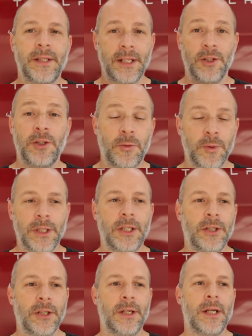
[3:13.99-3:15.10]
They look really
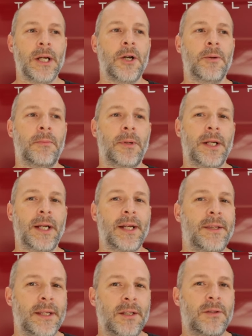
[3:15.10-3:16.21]
good, but I
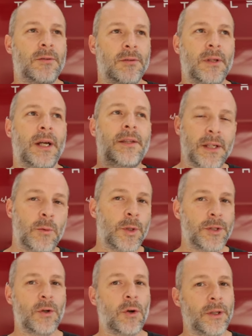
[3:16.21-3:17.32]
think what
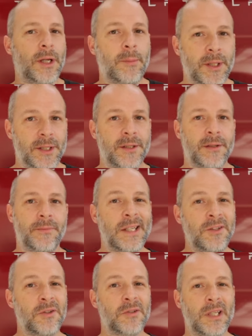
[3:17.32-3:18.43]
the holdup is
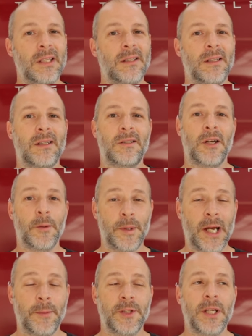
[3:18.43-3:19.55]
those 19 inch hubcaps.